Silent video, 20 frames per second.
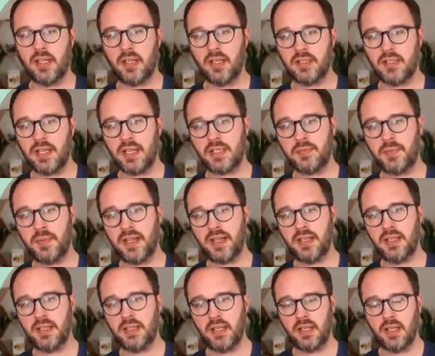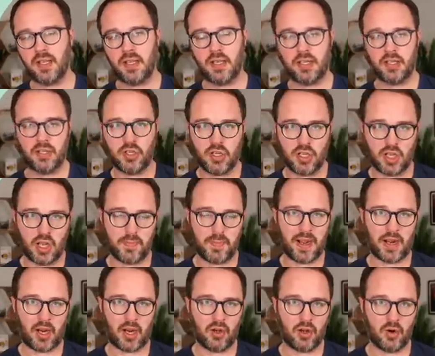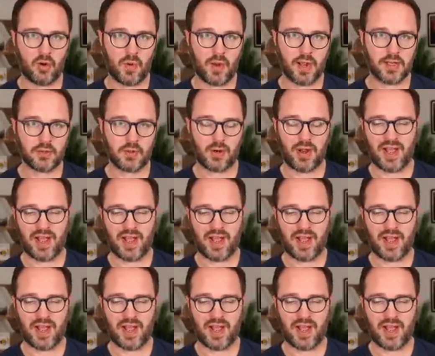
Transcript: TSB, you can go back a long way as well.